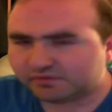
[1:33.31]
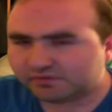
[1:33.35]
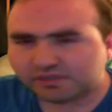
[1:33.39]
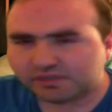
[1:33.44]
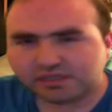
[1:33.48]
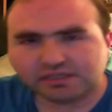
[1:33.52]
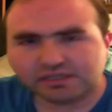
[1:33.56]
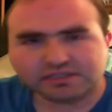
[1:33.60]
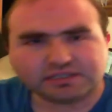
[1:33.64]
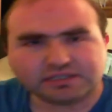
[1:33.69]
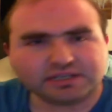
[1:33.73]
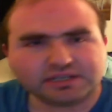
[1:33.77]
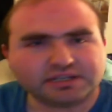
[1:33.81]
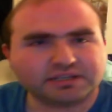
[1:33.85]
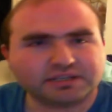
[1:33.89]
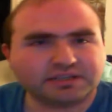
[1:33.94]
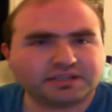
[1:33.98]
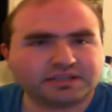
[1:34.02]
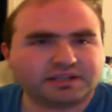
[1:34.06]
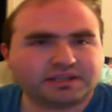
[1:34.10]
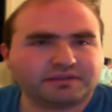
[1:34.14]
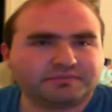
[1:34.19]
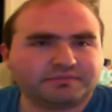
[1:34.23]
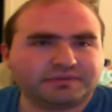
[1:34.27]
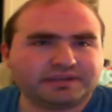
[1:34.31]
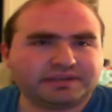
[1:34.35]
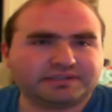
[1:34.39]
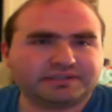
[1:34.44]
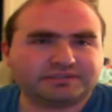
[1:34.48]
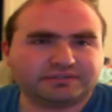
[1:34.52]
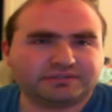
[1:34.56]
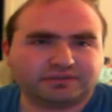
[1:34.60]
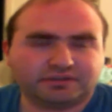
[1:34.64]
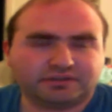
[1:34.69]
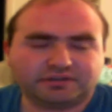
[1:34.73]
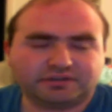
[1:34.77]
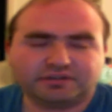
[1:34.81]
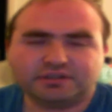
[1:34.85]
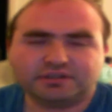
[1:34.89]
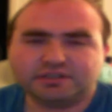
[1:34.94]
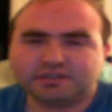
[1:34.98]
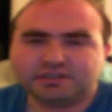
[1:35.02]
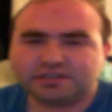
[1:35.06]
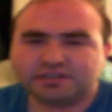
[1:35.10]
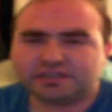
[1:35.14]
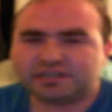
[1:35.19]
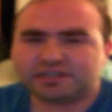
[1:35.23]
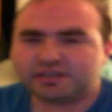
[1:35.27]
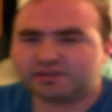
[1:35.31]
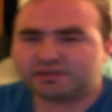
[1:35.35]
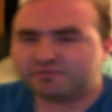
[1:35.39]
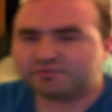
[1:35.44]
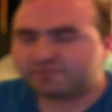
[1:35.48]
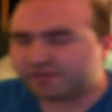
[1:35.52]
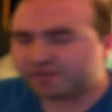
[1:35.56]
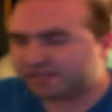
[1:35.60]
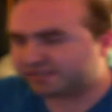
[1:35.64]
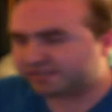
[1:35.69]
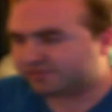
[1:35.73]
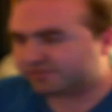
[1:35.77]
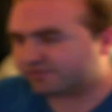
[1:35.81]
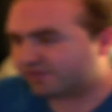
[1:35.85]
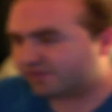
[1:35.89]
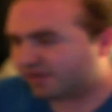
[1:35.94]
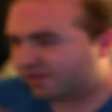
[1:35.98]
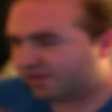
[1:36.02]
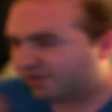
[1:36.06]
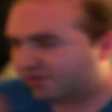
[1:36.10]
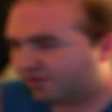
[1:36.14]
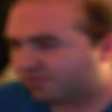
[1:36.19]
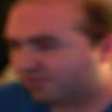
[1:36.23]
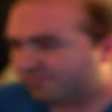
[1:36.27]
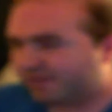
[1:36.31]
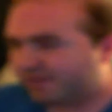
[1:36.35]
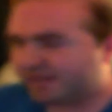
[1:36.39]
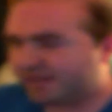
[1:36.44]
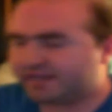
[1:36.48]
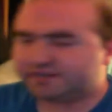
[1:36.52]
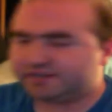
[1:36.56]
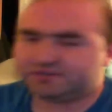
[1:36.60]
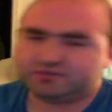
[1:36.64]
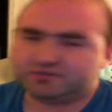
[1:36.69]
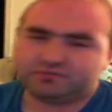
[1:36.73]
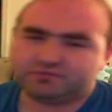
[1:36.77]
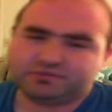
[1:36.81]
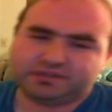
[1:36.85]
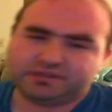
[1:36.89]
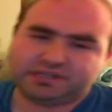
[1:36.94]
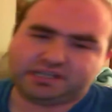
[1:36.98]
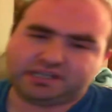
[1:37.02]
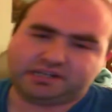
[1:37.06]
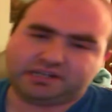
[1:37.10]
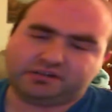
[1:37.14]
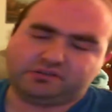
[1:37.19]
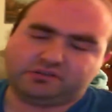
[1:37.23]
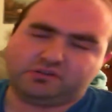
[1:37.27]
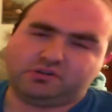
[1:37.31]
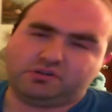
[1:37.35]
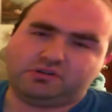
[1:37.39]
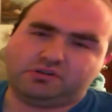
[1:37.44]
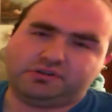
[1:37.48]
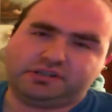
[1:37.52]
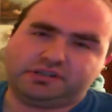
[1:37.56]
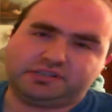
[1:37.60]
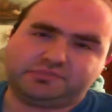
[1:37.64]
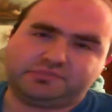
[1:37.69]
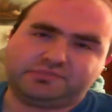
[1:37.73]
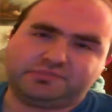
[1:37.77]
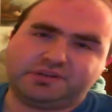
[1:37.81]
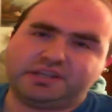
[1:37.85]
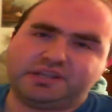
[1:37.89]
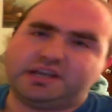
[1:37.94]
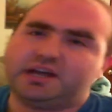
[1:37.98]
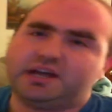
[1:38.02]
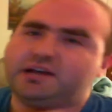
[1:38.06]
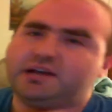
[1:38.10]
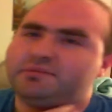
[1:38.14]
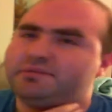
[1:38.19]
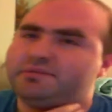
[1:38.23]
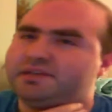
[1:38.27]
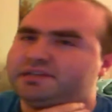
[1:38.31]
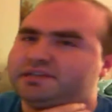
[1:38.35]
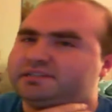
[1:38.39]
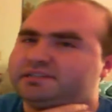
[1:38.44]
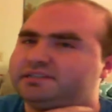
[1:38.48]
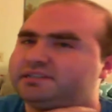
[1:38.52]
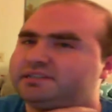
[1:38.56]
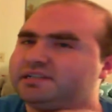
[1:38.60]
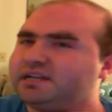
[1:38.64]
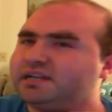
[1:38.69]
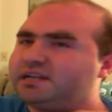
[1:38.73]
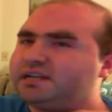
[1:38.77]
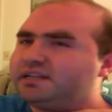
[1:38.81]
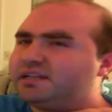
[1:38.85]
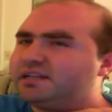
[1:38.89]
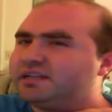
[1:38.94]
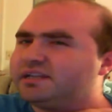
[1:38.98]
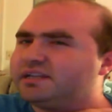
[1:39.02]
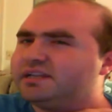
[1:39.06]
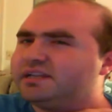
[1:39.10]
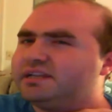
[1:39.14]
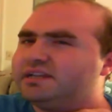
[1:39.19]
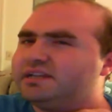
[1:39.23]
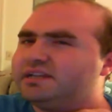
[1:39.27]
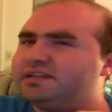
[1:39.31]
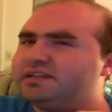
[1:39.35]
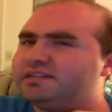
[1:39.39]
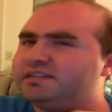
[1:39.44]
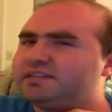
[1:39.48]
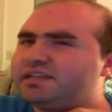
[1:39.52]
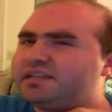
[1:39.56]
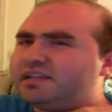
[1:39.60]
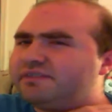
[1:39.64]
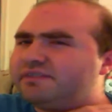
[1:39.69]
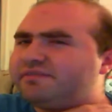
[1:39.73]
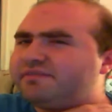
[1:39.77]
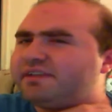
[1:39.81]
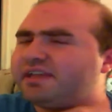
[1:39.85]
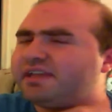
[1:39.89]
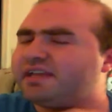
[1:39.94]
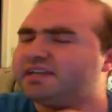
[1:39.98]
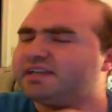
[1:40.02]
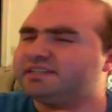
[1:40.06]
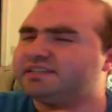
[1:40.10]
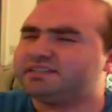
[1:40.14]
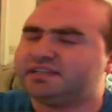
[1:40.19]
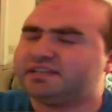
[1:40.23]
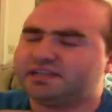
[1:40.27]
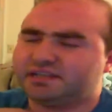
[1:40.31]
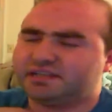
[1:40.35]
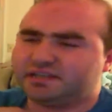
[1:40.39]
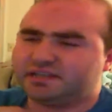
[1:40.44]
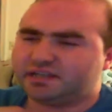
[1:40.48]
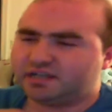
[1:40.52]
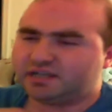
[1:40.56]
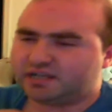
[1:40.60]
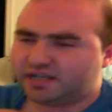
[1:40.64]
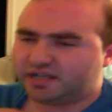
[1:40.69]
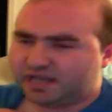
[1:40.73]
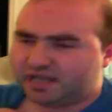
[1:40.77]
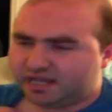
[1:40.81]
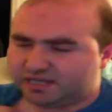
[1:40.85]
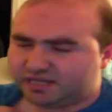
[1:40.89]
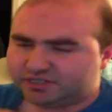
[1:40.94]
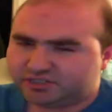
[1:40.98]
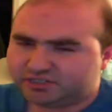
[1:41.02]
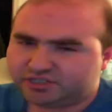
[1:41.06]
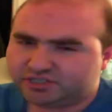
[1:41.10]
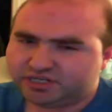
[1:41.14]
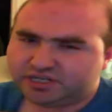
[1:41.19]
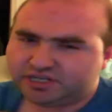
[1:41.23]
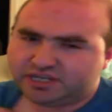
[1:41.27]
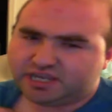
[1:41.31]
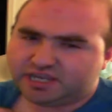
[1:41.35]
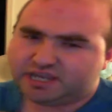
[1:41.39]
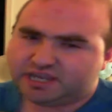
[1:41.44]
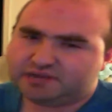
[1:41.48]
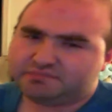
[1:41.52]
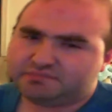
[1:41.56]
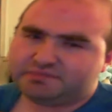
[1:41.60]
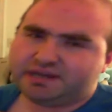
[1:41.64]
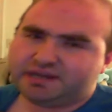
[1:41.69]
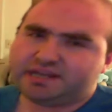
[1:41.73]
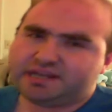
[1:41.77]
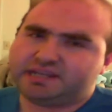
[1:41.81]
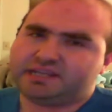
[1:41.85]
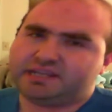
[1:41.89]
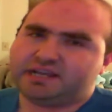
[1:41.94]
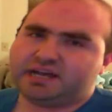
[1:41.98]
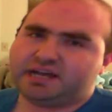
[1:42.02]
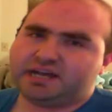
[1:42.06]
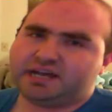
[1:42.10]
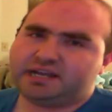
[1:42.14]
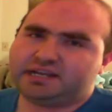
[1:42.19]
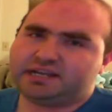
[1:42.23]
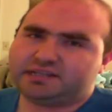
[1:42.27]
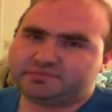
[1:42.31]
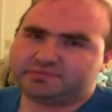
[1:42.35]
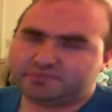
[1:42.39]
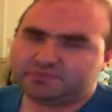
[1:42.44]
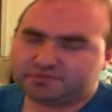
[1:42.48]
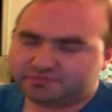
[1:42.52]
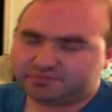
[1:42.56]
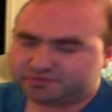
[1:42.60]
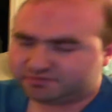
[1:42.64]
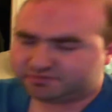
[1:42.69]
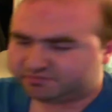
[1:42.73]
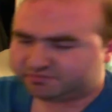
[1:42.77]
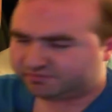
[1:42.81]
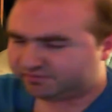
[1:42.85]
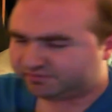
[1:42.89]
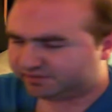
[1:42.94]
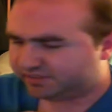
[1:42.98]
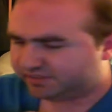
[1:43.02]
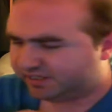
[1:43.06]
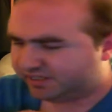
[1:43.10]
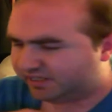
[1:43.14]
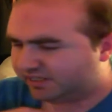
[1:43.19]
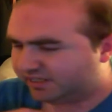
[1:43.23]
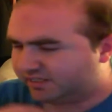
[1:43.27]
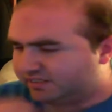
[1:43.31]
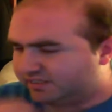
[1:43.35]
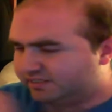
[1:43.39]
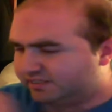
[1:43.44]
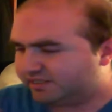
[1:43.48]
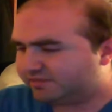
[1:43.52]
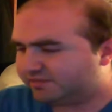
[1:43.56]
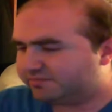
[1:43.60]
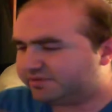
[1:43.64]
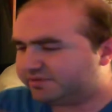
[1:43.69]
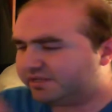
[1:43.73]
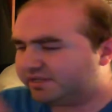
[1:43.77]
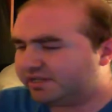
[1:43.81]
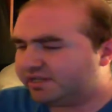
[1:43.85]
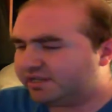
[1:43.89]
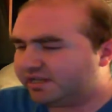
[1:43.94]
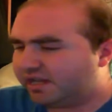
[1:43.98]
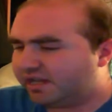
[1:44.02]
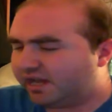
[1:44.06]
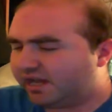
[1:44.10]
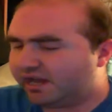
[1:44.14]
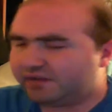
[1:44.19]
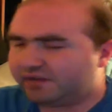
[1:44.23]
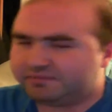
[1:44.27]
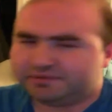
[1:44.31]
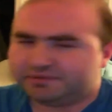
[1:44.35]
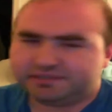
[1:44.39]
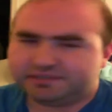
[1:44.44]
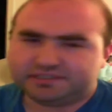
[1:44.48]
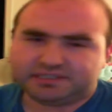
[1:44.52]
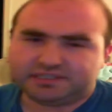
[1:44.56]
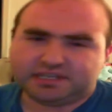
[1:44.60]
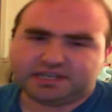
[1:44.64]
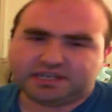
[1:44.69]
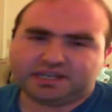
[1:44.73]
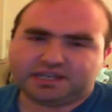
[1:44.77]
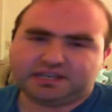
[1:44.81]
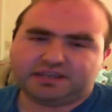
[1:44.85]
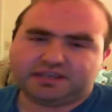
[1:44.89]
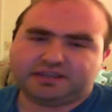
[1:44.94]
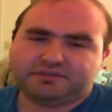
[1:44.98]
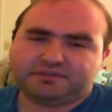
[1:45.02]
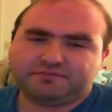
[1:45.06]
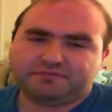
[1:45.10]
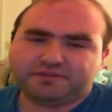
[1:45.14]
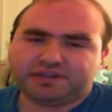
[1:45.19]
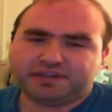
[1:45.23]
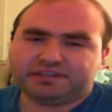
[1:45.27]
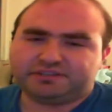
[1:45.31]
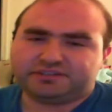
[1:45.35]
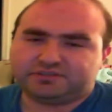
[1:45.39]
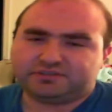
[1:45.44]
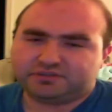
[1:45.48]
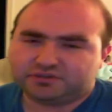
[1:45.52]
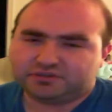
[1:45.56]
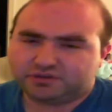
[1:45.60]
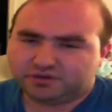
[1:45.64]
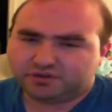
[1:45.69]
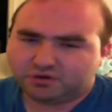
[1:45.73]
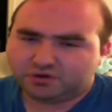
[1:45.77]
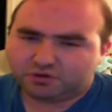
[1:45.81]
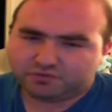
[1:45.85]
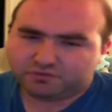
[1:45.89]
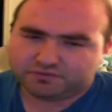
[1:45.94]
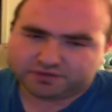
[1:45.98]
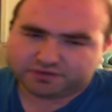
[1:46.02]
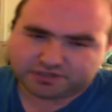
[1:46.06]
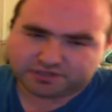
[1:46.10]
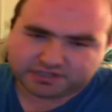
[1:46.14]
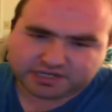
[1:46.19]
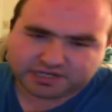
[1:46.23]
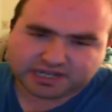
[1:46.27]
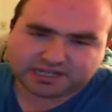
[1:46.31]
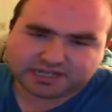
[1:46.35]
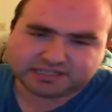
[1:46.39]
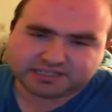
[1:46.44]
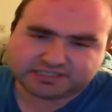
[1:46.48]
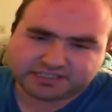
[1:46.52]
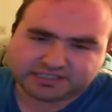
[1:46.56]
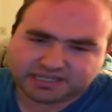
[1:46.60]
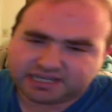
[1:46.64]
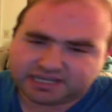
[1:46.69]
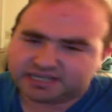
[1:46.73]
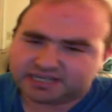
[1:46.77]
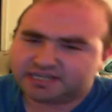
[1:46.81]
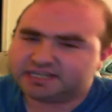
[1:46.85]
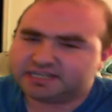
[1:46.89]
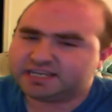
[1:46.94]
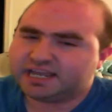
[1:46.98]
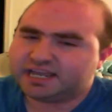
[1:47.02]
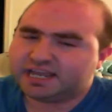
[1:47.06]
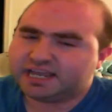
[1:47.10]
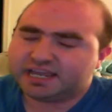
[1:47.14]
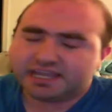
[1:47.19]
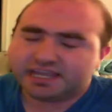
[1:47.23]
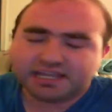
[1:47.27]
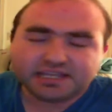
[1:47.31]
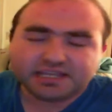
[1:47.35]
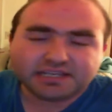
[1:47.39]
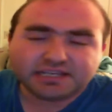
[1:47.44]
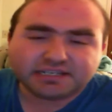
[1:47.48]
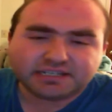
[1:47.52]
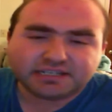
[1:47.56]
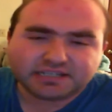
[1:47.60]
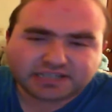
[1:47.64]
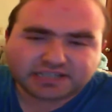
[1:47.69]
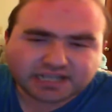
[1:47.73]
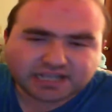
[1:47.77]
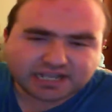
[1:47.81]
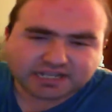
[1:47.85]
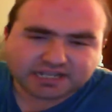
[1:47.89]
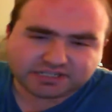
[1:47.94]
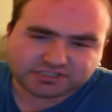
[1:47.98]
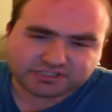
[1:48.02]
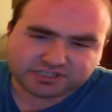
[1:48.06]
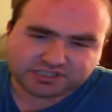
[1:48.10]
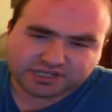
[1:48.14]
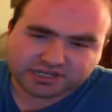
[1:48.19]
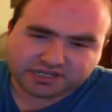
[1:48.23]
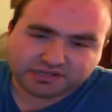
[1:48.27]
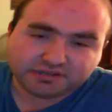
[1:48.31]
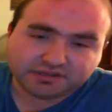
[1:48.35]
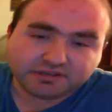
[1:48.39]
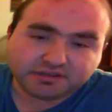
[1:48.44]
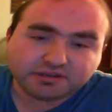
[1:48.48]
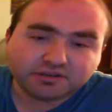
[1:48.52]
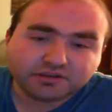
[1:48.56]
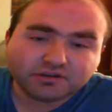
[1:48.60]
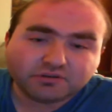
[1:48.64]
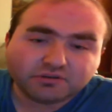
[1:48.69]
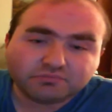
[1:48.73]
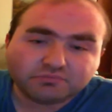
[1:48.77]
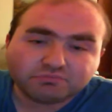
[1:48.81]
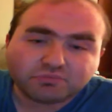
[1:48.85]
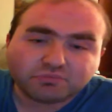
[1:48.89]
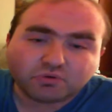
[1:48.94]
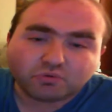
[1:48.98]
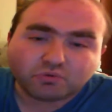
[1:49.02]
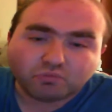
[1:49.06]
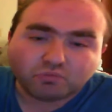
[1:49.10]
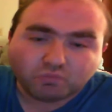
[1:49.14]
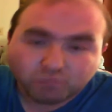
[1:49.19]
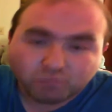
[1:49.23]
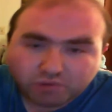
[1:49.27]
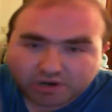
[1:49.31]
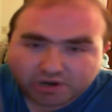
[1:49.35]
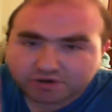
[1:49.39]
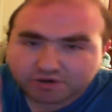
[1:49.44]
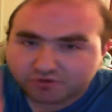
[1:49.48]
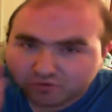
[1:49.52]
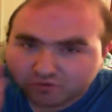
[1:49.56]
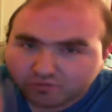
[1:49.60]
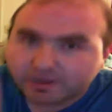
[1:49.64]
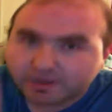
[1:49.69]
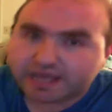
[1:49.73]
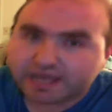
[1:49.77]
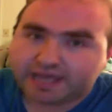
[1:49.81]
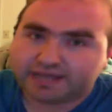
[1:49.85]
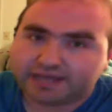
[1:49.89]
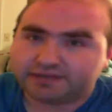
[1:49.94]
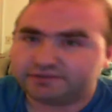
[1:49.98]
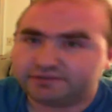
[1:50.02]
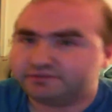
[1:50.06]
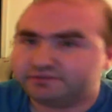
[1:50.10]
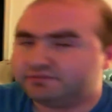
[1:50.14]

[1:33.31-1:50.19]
And technically, Eraser and All Might don't really get along. It's pretty obvious. It's kind of like, think of it as like Kakashi and Might Guy. That's pretty much what we're saying, except I would say Eraser over Kakashi any day. Kakashi, where you at?